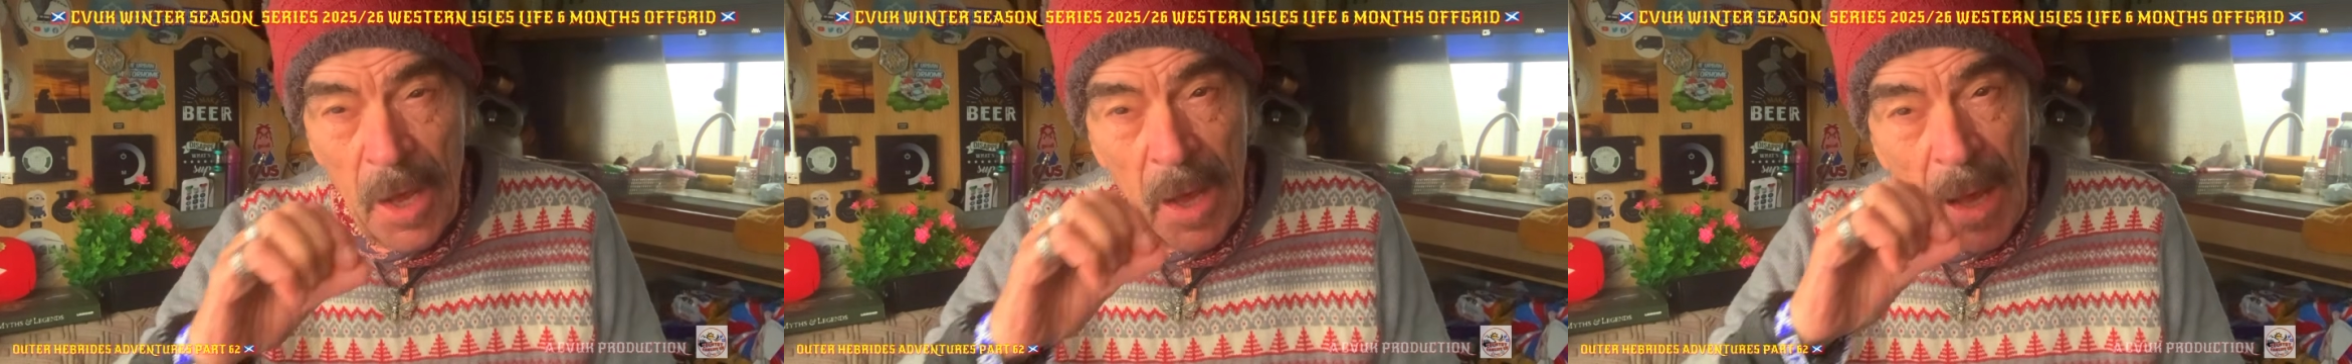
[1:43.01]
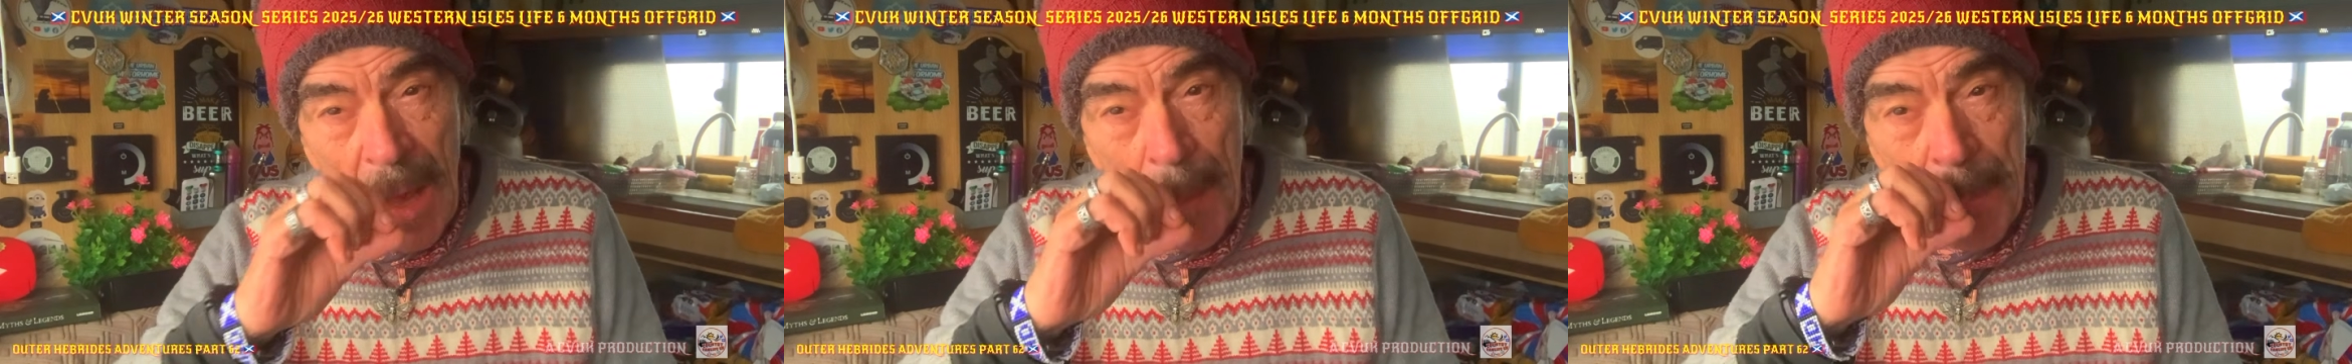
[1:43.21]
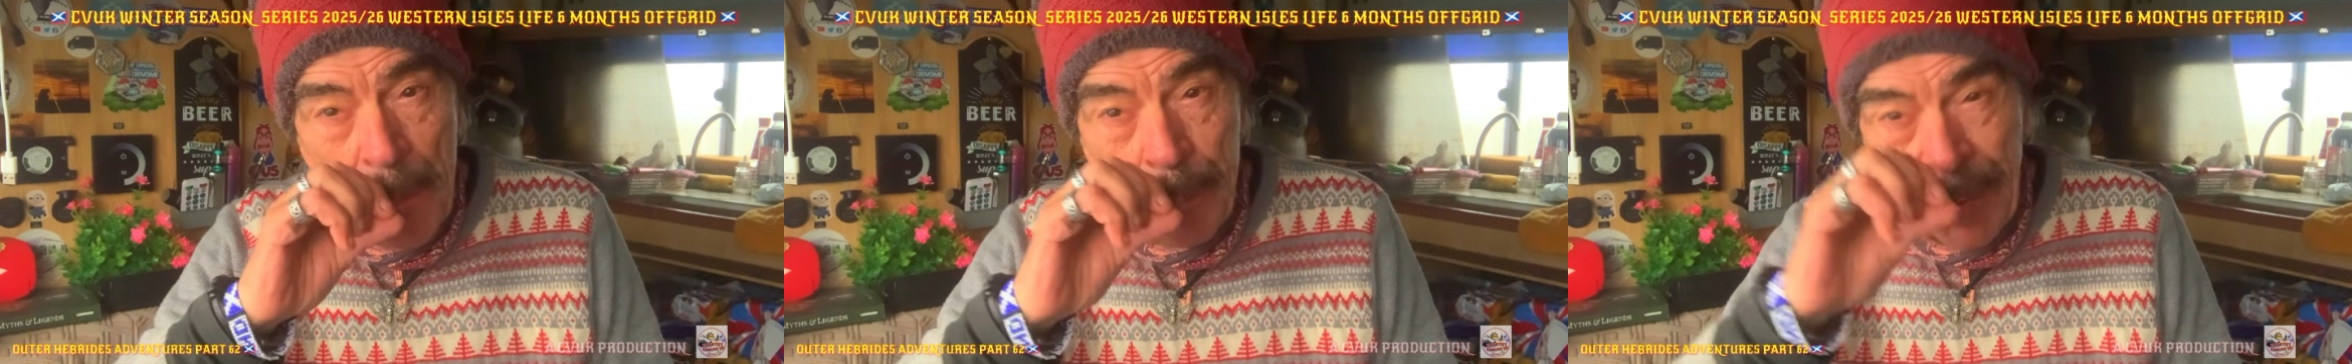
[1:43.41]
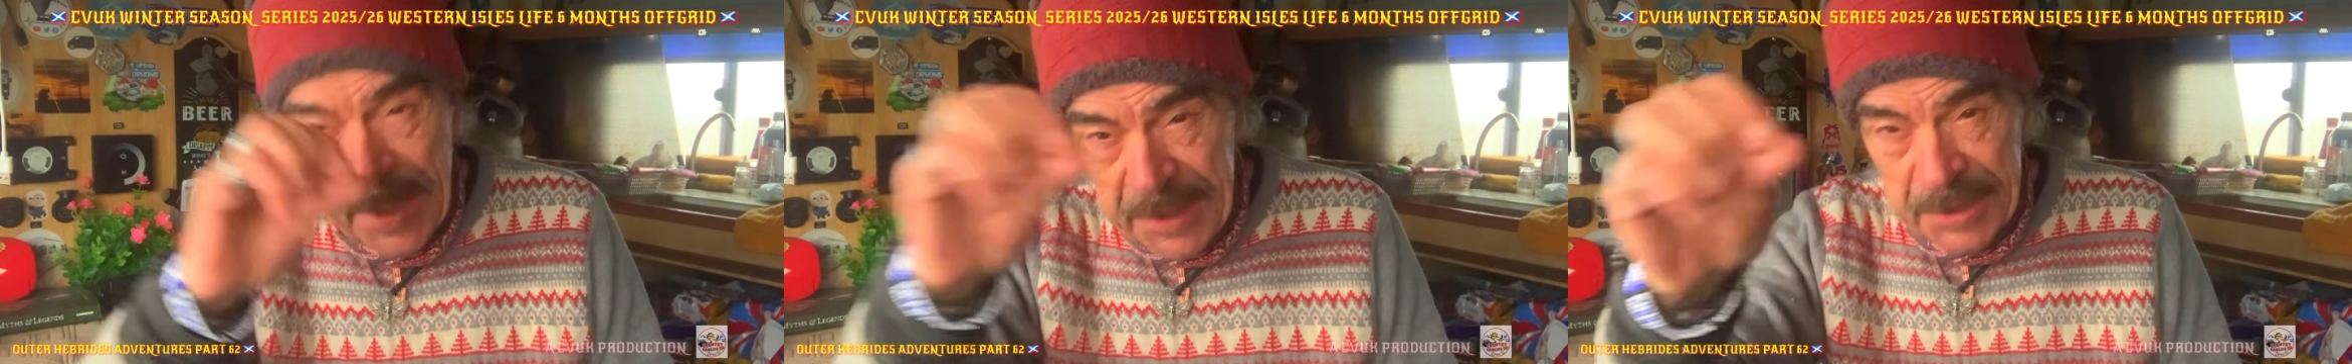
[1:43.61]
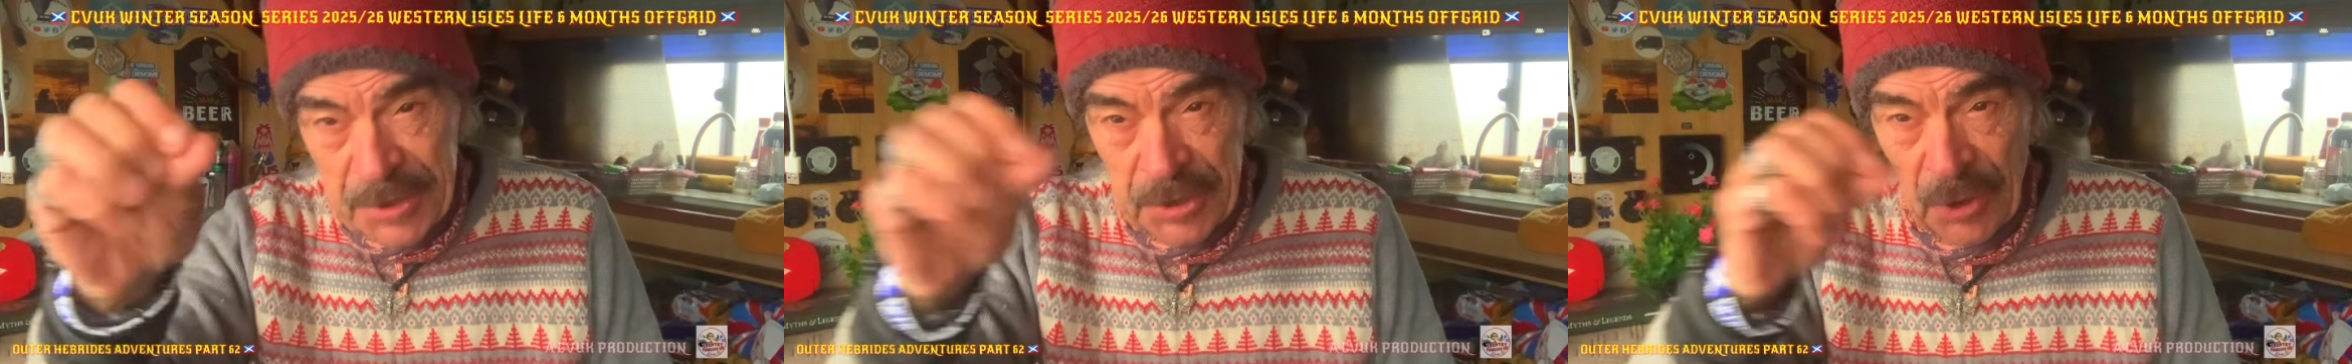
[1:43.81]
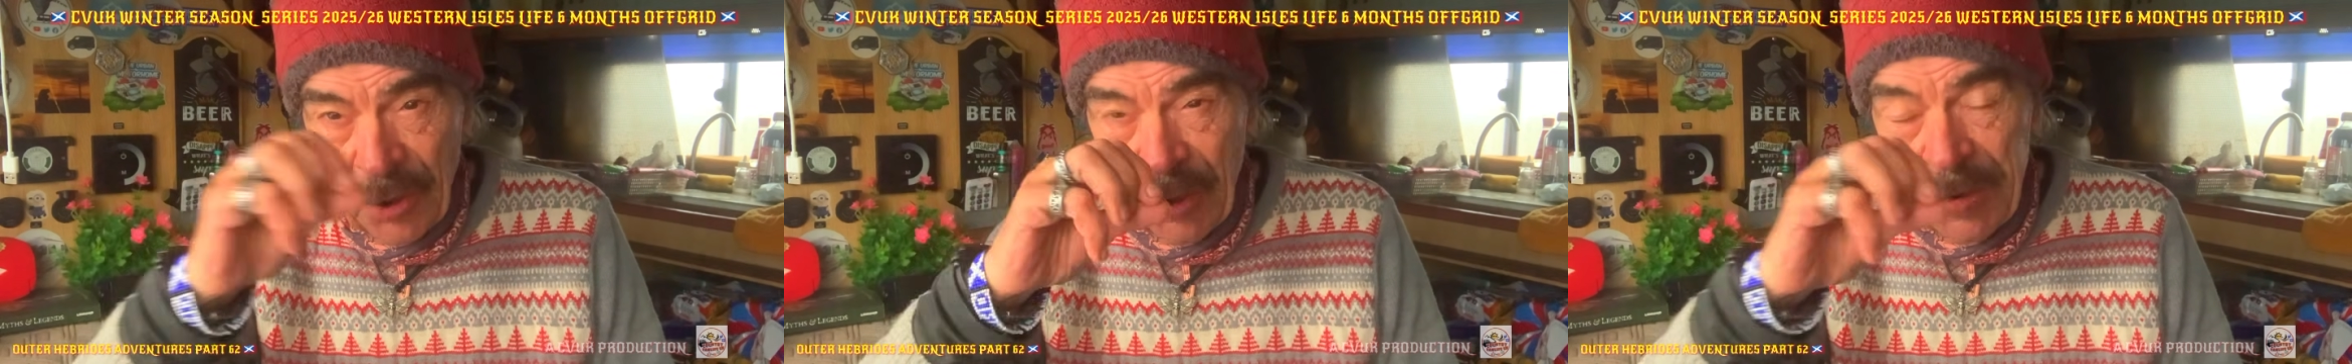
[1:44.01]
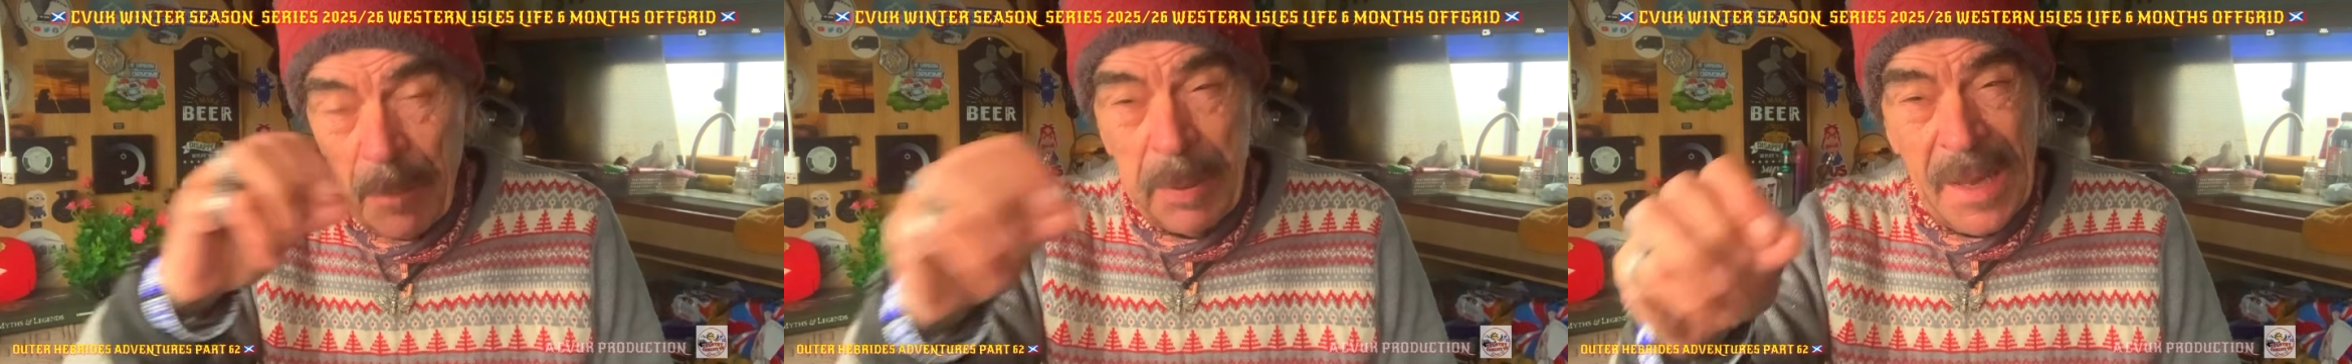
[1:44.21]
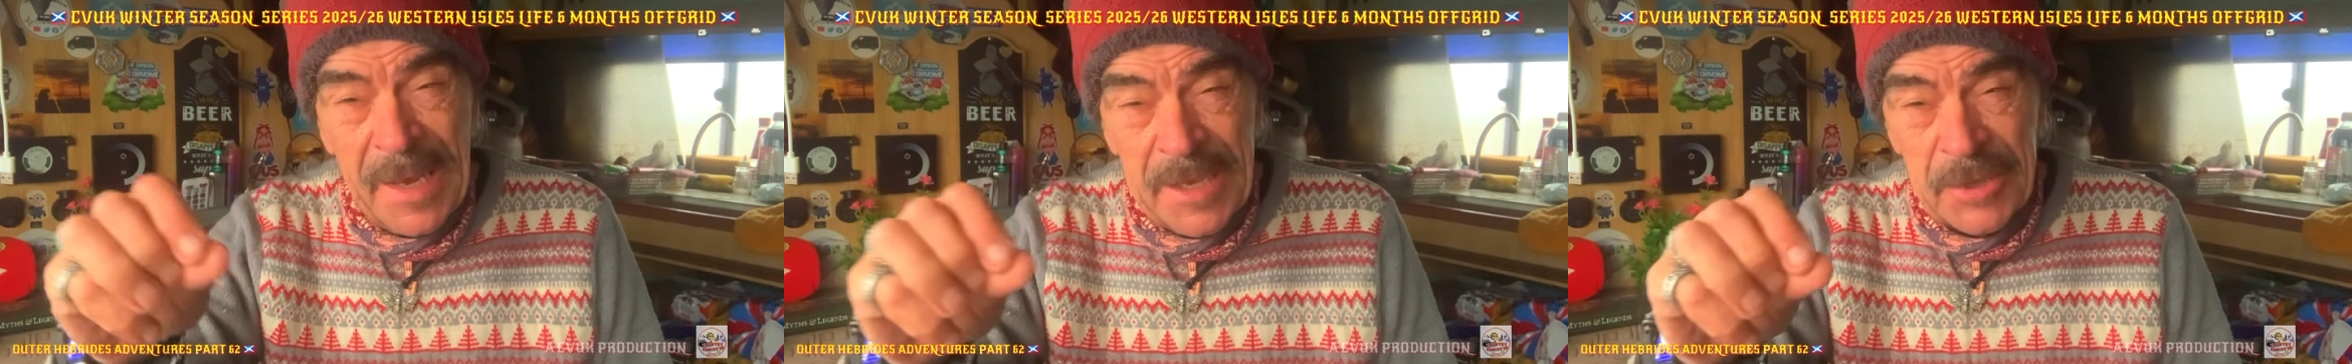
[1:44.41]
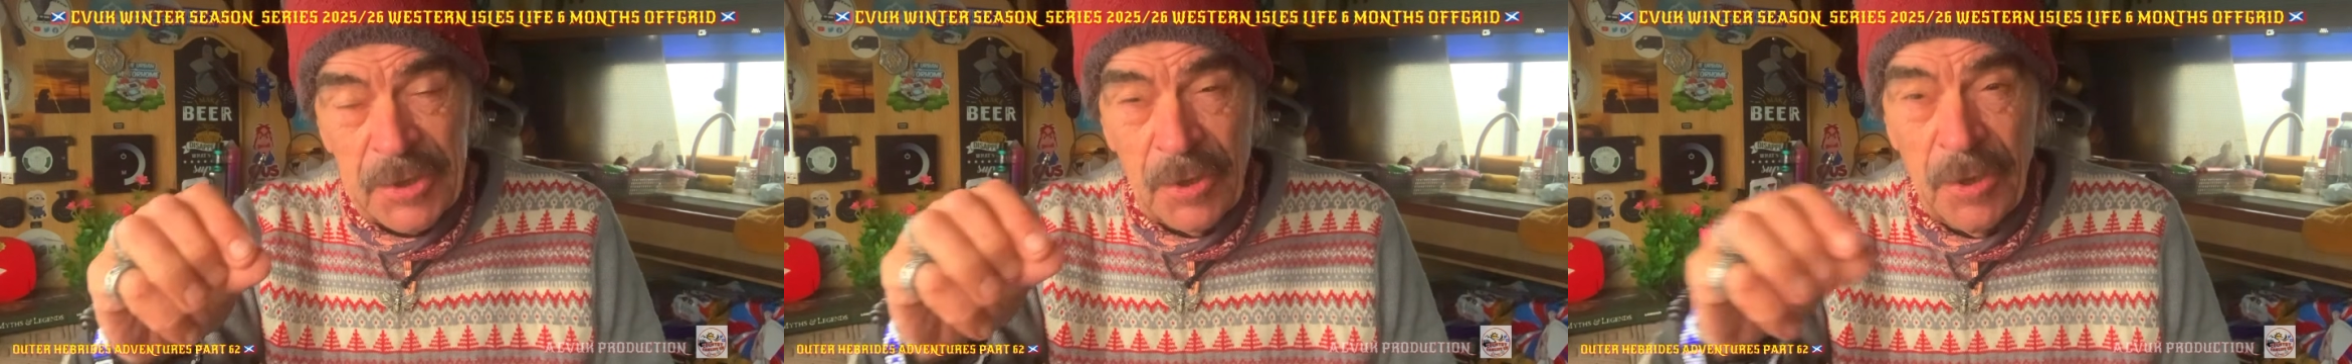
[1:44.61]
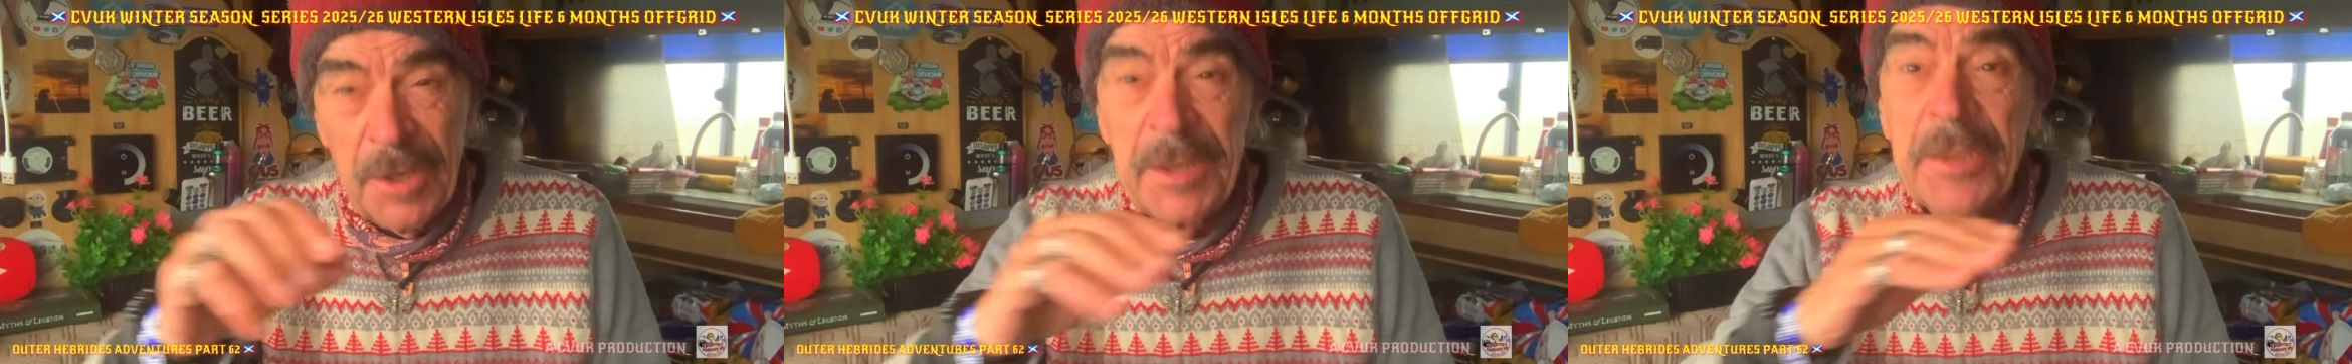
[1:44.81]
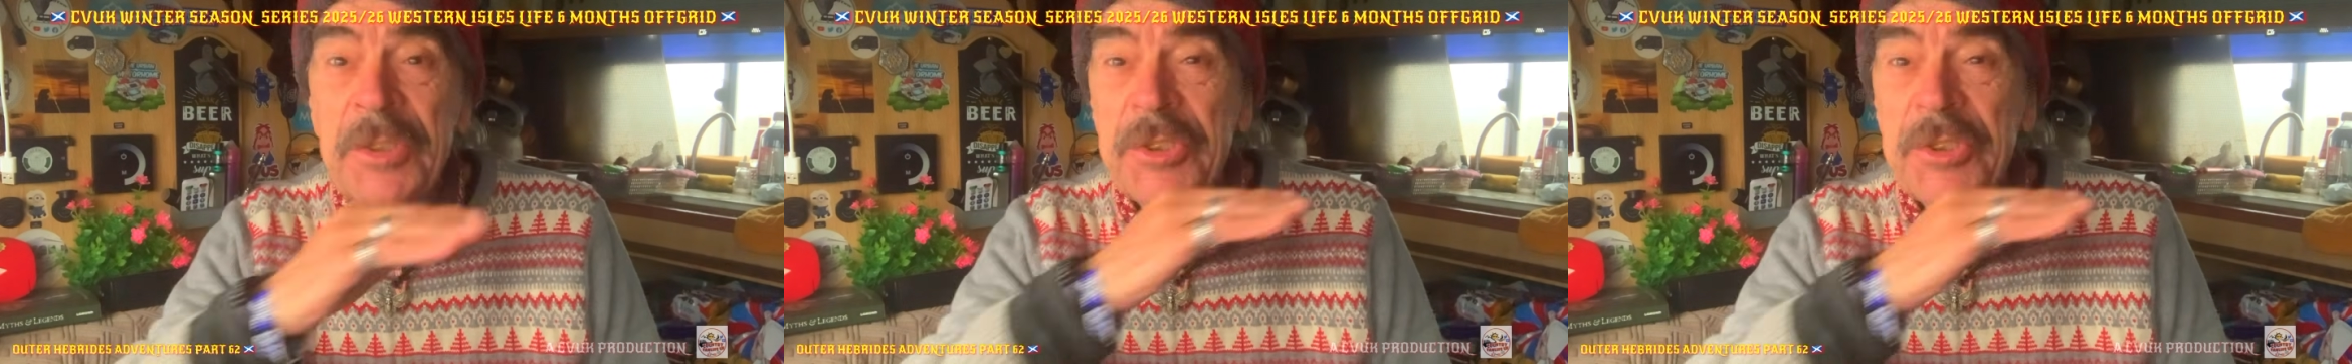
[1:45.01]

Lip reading: and the breaded side, the plain side,